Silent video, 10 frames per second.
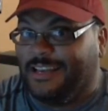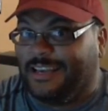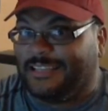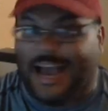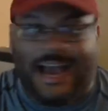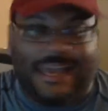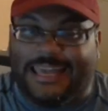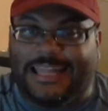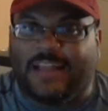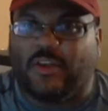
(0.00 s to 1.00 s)
Because,
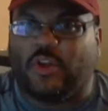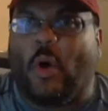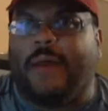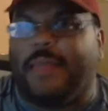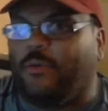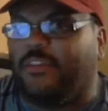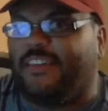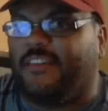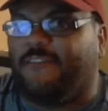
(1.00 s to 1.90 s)
again, I don't know how they would have had the